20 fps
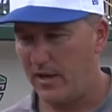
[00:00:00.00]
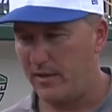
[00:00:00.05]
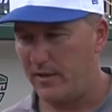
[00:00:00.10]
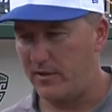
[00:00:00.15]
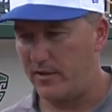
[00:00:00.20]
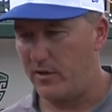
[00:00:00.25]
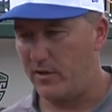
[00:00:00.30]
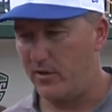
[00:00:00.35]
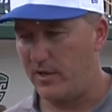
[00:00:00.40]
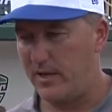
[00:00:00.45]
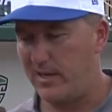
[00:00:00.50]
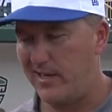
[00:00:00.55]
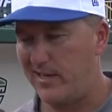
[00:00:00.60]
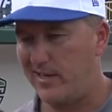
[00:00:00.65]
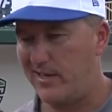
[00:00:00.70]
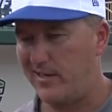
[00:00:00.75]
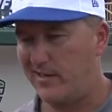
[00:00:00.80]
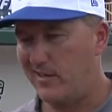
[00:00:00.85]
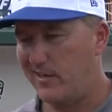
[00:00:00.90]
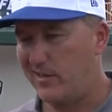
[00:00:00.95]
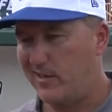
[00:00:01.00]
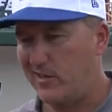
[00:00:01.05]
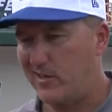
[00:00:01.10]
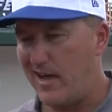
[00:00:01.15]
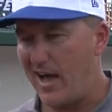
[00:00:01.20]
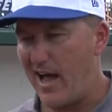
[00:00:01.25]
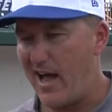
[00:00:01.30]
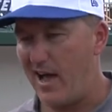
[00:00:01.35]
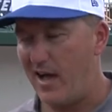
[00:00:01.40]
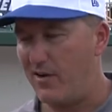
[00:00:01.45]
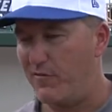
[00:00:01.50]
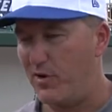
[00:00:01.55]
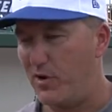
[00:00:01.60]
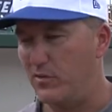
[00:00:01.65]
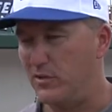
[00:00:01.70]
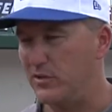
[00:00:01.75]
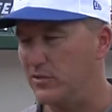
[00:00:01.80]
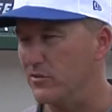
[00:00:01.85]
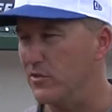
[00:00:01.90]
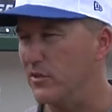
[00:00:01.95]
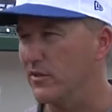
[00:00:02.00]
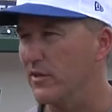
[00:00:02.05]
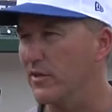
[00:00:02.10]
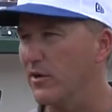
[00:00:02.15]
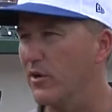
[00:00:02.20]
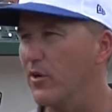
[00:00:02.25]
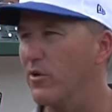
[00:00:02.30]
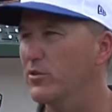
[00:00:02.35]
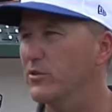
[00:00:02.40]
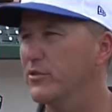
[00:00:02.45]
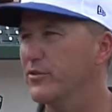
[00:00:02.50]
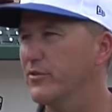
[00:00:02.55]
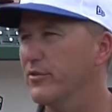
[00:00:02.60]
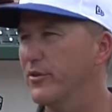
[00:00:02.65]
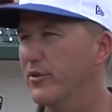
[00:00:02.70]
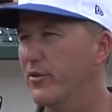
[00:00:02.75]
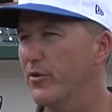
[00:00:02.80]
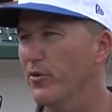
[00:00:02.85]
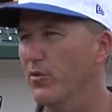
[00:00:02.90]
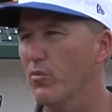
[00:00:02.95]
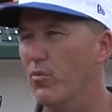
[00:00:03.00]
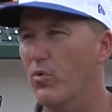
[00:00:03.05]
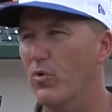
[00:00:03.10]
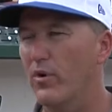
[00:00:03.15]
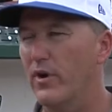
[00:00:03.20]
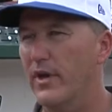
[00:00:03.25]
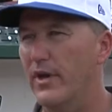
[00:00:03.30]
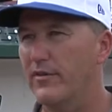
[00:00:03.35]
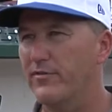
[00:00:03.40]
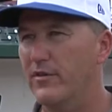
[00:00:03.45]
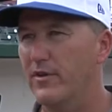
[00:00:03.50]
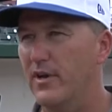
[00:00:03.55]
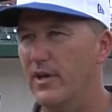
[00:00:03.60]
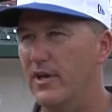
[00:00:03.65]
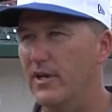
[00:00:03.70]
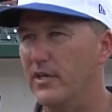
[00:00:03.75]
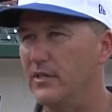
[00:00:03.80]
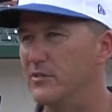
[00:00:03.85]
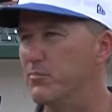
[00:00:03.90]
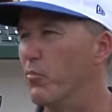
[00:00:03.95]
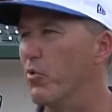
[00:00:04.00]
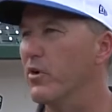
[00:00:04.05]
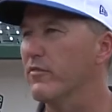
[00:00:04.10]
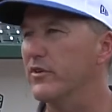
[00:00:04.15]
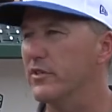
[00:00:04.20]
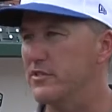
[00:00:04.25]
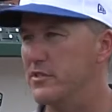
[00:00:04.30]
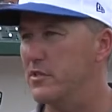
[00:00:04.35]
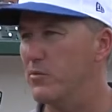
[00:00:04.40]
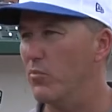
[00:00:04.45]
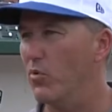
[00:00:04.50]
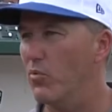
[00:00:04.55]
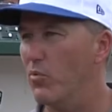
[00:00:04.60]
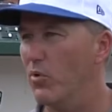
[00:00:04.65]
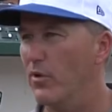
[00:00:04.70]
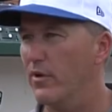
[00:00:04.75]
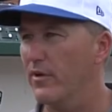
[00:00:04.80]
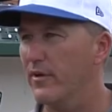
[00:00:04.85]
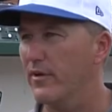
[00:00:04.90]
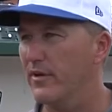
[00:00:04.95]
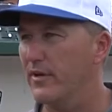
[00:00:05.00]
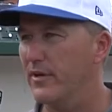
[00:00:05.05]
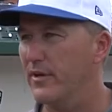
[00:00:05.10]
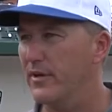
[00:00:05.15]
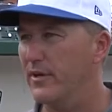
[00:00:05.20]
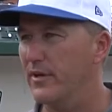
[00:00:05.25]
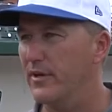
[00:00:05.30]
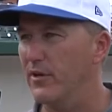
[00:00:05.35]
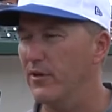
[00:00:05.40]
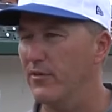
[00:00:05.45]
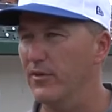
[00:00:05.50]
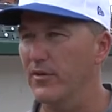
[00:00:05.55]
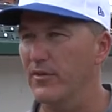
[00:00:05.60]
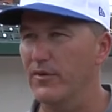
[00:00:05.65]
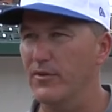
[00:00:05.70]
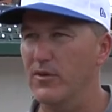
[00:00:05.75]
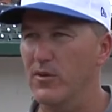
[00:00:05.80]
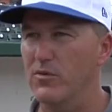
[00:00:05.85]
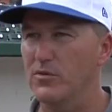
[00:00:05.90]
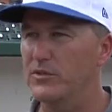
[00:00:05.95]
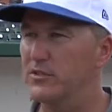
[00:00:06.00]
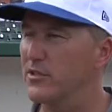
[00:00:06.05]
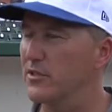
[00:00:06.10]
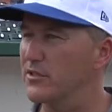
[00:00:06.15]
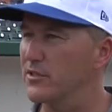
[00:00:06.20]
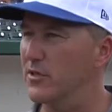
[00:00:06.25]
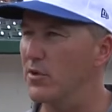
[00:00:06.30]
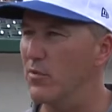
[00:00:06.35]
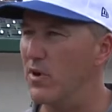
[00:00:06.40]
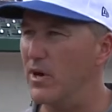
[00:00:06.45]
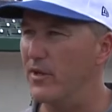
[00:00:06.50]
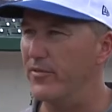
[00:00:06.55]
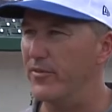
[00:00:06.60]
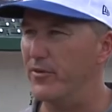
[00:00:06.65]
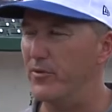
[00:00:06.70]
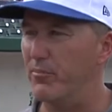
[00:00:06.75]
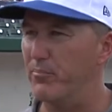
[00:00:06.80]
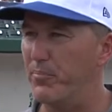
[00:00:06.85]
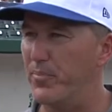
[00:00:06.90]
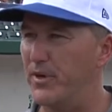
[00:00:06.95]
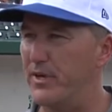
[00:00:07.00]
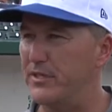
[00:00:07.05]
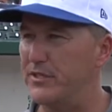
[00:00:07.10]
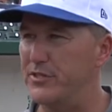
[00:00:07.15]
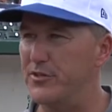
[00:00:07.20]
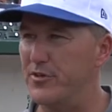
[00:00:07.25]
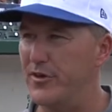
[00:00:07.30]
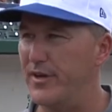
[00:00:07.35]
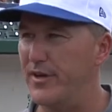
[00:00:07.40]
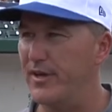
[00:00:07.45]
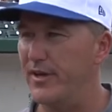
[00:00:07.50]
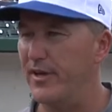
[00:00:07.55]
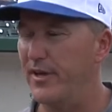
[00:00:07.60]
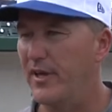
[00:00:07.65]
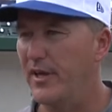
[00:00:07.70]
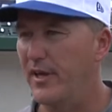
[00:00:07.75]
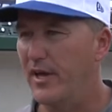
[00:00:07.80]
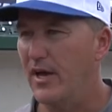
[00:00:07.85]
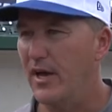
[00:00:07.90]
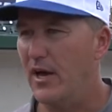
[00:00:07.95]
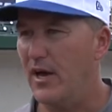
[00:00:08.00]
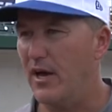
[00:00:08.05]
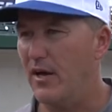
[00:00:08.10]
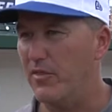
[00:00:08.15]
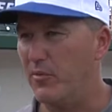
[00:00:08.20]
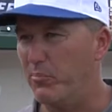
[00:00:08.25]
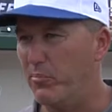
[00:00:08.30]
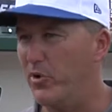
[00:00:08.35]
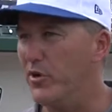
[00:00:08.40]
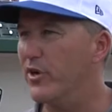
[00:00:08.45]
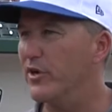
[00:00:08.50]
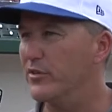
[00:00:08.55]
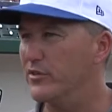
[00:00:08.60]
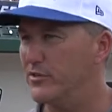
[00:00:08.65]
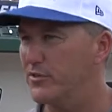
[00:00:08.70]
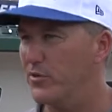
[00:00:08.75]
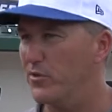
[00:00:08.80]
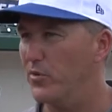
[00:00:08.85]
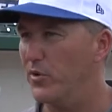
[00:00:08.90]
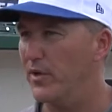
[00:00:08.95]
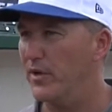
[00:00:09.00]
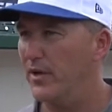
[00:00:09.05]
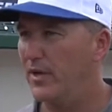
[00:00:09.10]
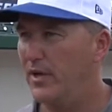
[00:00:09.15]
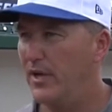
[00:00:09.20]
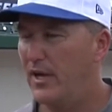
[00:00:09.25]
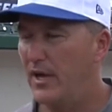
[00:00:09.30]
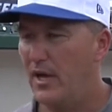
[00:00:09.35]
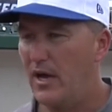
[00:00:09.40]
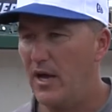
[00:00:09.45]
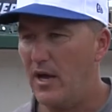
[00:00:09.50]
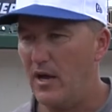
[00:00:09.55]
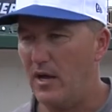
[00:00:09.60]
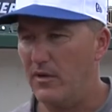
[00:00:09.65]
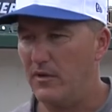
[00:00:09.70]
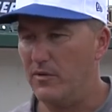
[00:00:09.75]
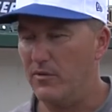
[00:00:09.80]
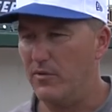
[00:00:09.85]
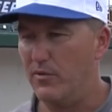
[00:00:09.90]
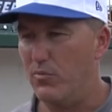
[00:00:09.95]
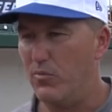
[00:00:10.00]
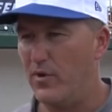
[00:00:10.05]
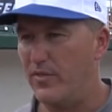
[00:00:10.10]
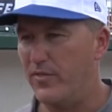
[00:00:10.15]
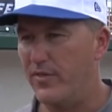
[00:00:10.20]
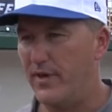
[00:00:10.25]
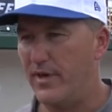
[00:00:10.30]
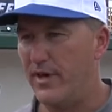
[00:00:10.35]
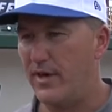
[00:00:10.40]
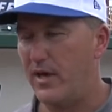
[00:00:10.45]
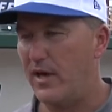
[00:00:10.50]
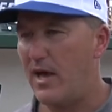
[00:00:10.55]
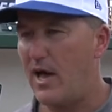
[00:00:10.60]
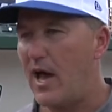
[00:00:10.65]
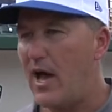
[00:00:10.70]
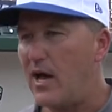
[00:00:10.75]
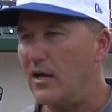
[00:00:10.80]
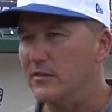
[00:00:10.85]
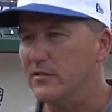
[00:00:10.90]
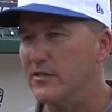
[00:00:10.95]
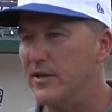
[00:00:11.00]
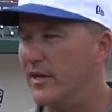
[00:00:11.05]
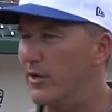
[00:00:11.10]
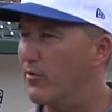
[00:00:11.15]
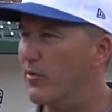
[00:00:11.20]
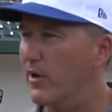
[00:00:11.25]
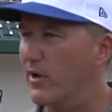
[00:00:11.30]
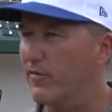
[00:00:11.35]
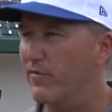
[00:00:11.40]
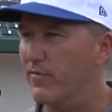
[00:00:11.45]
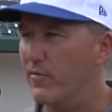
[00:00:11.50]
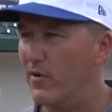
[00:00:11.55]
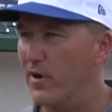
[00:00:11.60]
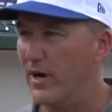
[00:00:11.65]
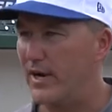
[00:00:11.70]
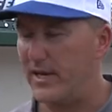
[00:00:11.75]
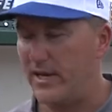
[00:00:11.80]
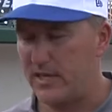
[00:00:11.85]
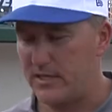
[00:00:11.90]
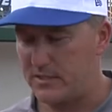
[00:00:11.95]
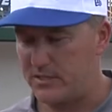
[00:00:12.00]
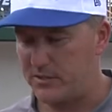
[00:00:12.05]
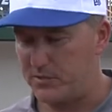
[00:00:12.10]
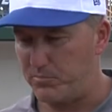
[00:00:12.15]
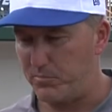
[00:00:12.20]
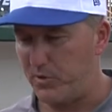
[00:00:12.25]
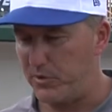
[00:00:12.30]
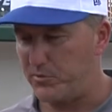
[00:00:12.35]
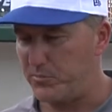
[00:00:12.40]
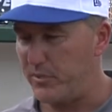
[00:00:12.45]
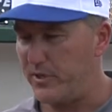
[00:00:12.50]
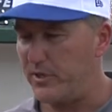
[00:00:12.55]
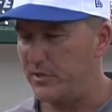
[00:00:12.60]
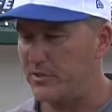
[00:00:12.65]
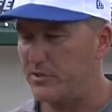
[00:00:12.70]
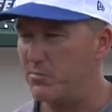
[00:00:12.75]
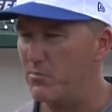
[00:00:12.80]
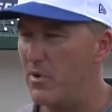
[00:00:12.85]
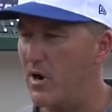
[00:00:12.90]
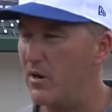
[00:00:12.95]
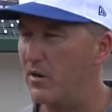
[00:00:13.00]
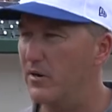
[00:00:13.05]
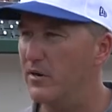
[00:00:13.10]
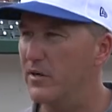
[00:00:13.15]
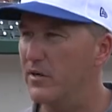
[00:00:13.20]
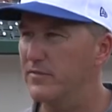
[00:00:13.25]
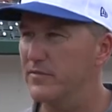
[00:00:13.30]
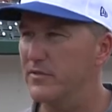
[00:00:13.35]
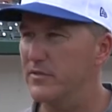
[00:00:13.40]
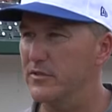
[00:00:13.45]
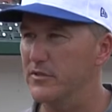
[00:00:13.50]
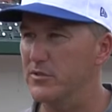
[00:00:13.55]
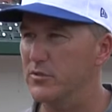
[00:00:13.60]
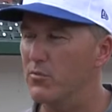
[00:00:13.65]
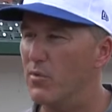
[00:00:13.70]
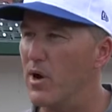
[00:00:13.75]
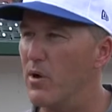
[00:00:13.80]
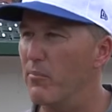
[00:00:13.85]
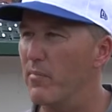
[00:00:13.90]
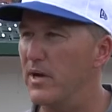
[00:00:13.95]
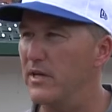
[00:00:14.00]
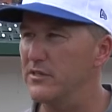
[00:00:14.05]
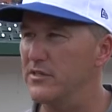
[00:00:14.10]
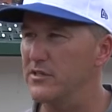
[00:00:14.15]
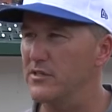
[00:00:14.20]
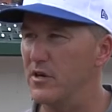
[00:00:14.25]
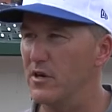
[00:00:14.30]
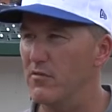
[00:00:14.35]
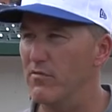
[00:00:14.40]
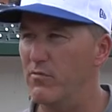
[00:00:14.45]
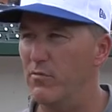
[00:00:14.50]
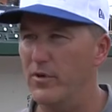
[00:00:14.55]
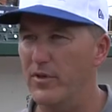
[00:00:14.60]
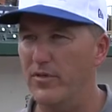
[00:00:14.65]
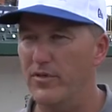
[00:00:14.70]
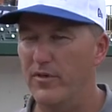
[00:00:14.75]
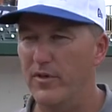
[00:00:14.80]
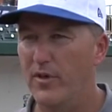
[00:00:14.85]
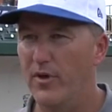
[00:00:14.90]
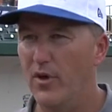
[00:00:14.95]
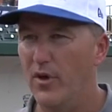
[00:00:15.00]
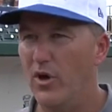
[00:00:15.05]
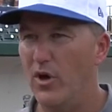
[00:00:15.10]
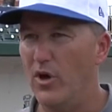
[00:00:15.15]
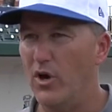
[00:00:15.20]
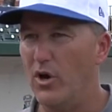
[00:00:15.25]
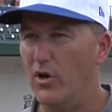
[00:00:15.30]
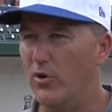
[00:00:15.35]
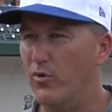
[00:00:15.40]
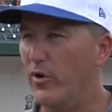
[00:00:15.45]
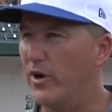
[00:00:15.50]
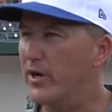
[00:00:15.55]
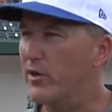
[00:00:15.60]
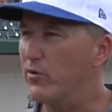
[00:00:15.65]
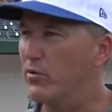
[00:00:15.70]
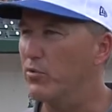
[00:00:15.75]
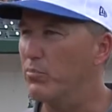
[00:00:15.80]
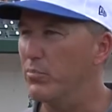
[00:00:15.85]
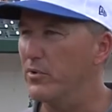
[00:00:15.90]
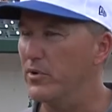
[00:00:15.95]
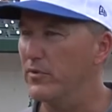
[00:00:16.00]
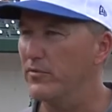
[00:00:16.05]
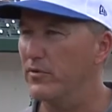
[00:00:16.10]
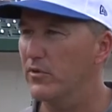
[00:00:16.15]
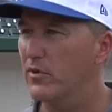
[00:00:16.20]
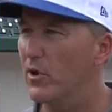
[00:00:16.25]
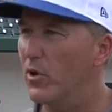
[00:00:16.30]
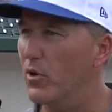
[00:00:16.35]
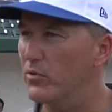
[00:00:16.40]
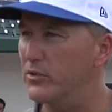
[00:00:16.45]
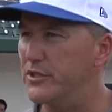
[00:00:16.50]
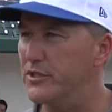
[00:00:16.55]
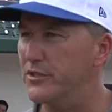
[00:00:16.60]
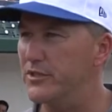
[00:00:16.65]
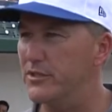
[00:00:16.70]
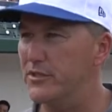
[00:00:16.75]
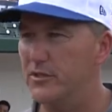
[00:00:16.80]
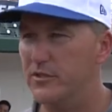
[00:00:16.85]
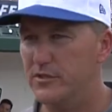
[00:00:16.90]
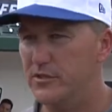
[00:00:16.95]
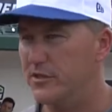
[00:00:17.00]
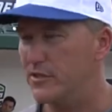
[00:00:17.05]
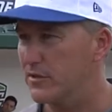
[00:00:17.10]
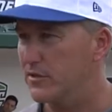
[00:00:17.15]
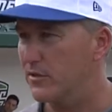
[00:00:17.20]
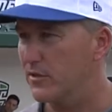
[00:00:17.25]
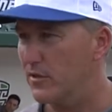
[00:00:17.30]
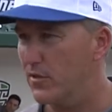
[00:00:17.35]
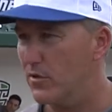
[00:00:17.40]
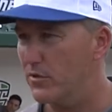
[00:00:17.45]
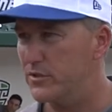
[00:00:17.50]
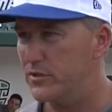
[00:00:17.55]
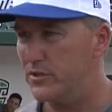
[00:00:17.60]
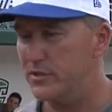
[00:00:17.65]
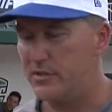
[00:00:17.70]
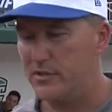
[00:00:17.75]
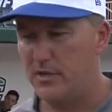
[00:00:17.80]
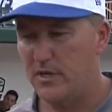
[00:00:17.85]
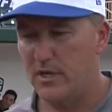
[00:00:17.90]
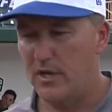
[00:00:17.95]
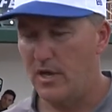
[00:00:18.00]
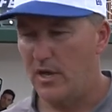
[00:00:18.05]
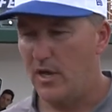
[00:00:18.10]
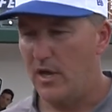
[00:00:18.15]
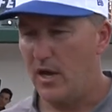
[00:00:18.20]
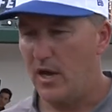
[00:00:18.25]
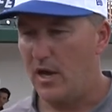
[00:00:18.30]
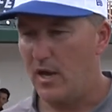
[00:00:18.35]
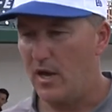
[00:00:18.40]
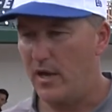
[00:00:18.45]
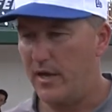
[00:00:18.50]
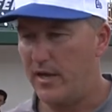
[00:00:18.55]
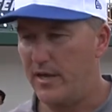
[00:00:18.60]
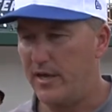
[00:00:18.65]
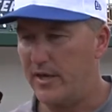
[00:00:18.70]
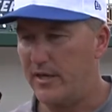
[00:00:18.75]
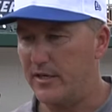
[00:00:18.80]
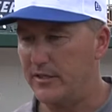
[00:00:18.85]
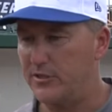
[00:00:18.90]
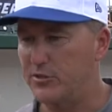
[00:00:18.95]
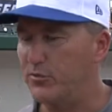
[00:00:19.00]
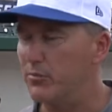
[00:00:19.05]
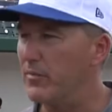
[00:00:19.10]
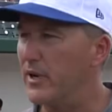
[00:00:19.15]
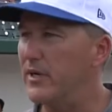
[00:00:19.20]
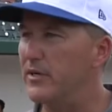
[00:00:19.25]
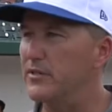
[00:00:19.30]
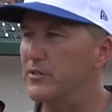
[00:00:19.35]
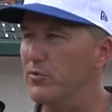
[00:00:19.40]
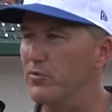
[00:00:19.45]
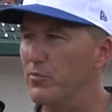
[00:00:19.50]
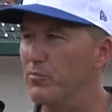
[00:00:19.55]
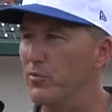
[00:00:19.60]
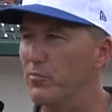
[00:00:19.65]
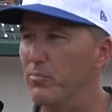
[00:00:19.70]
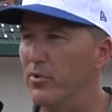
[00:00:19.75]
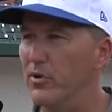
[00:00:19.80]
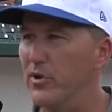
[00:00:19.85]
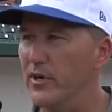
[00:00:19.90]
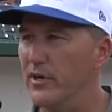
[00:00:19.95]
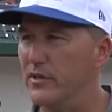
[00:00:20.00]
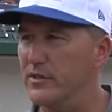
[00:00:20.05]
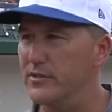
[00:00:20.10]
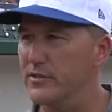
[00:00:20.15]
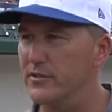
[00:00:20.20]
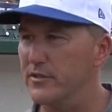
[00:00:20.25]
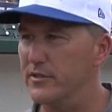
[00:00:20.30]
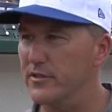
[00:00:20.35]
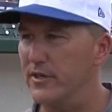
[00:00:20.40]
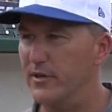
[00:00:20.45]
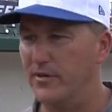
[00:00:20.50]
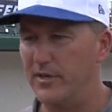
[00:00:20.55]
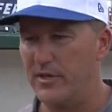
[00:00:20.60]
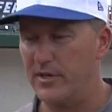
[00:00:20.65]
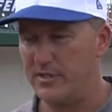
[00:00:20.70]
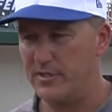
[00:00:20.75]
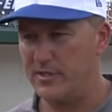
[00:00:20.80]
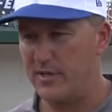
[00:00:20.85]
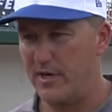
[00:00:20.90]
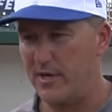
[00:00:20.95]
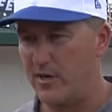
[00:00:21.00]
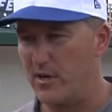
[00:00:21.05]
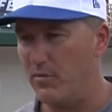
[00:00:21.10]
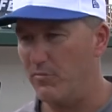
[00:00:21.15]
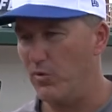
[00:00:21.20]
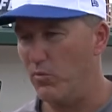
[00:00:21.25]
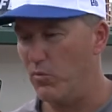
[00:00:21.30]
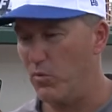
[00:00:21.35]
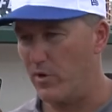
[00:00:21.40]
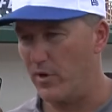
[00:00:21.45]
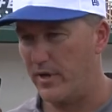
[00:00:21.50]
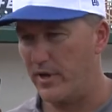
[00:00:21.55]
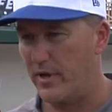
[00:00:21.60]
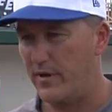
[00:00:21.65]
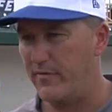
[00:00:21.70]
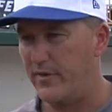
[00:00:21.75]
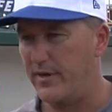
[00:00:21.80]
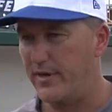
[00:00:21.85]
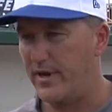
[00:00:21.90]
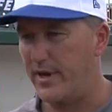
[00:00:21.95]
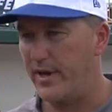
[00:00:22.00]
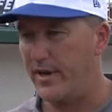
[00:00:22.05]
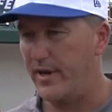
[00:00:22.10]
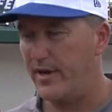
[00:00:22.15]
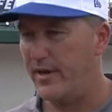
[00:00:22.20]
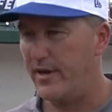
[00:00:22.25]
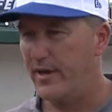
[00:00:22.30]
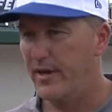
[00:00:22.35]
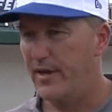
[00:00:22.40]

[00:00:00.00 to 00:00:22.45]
You know, I've always looked at a Coach of the Year award as it's more of a team award. You know, the coach doesn't go out there and pitch or hit. The players do it. You know, the one thing I'll take credit for, I guess, is being smart enough to surround myself with a great group of coaches, assistant coaches, and a tremendous group of players. You know, kids that come to work every day